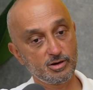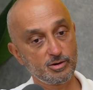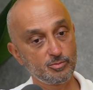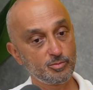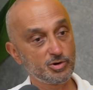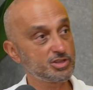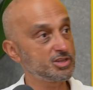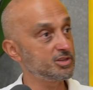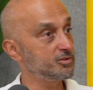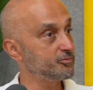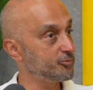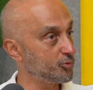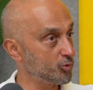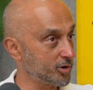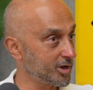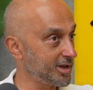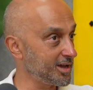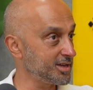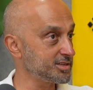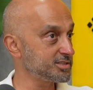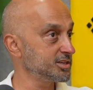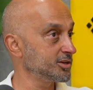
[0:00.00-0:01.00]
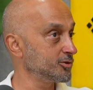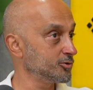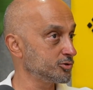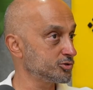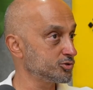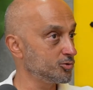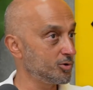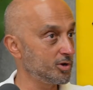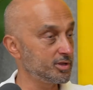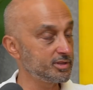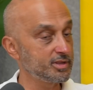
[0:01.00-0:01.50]
machine forecasting or
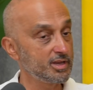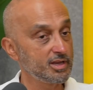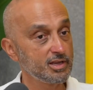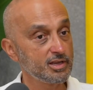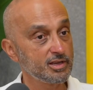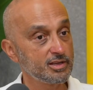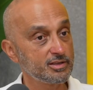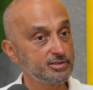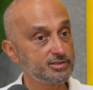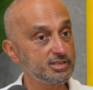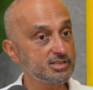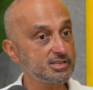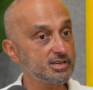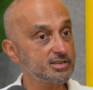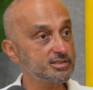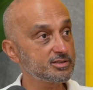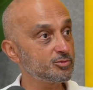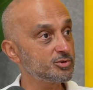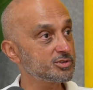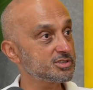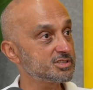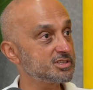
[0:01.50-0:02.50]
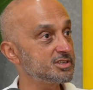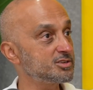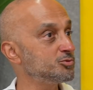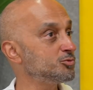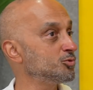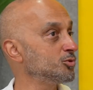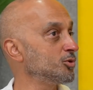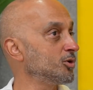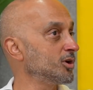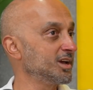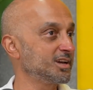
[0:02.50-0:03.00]
so on, these are the ones that
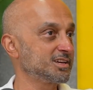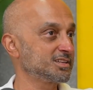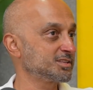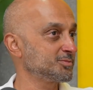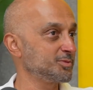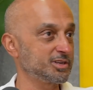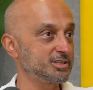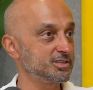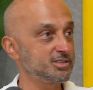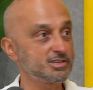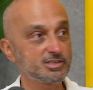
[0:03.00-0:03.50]
you expect. These